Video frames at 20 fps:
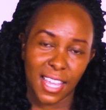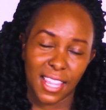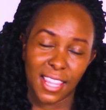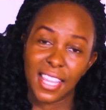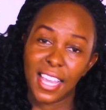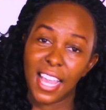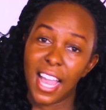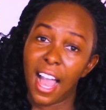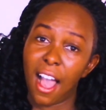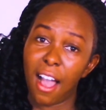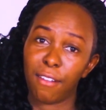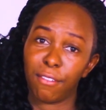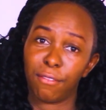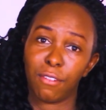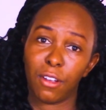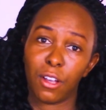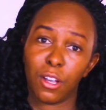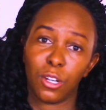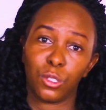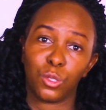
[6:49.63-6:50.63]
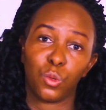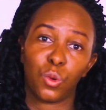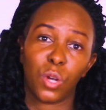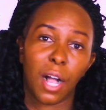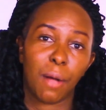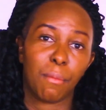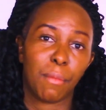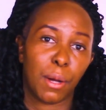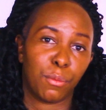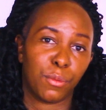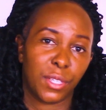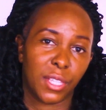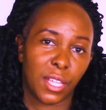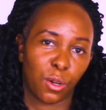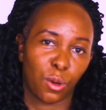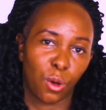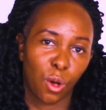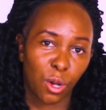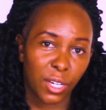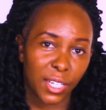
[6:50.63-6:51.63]
they have to come up with a
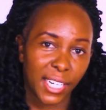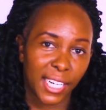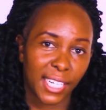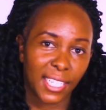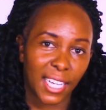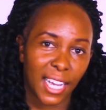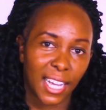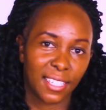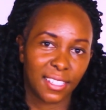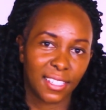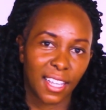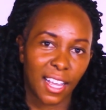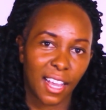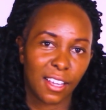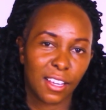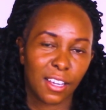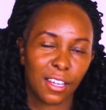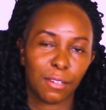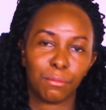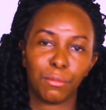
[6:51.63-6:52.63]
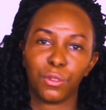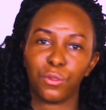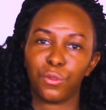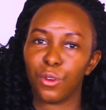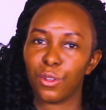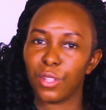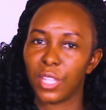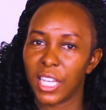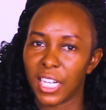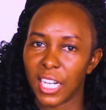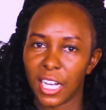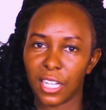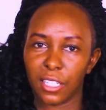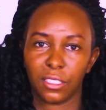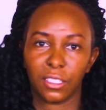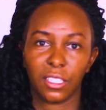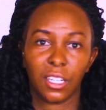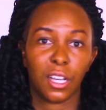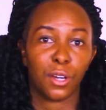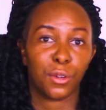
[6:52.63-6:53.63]
concrete answer before they
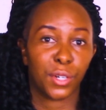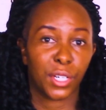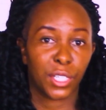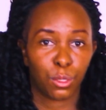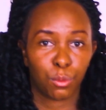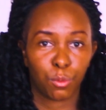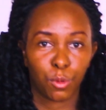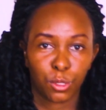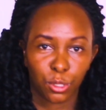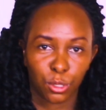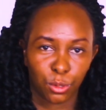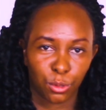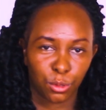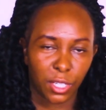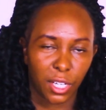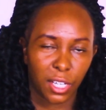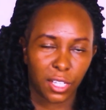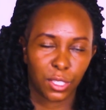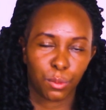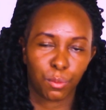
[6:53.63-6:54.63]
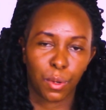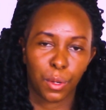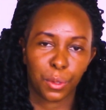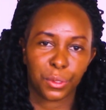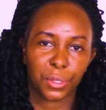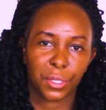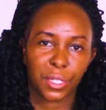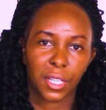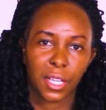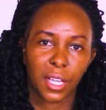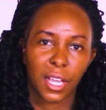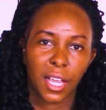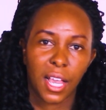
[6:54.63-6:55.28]
can respond to their spouse.